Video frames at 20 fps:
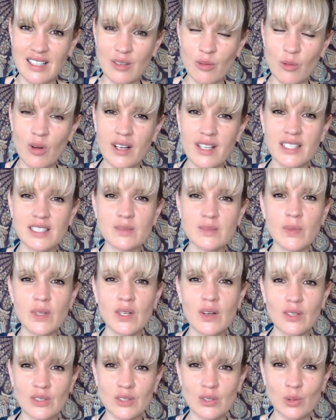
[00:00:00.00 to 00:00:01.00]
What is
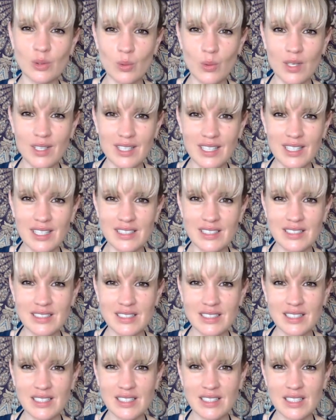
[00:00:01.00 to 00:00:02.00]
beyond all
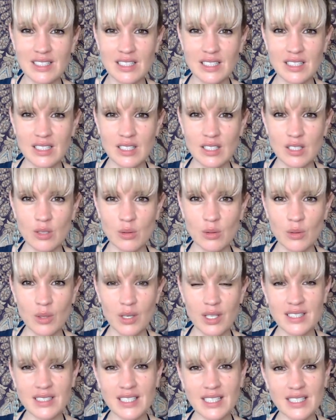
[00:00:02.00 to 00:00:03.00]
words?
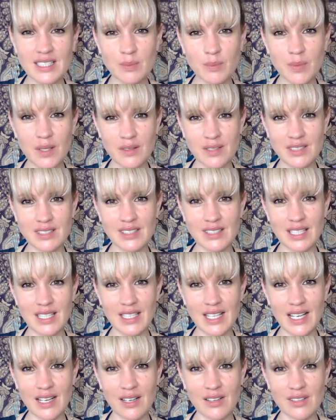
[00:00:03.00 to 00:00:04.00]
What is experiencing
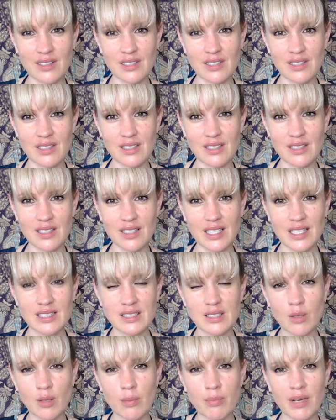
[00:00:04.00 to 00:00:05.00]
now? Is
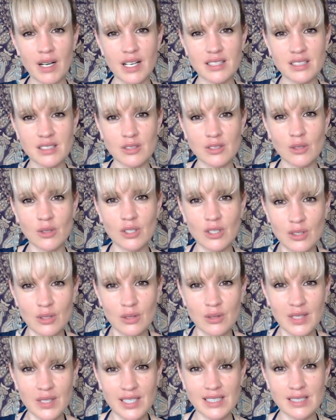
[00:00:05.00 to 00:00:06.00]
there a personal
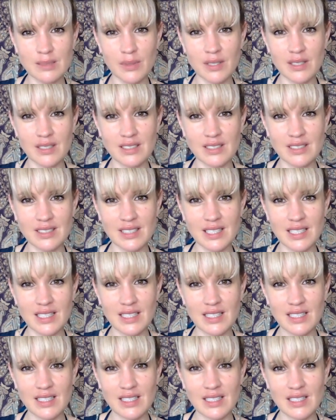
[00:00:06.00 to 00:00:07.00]
you experiencing?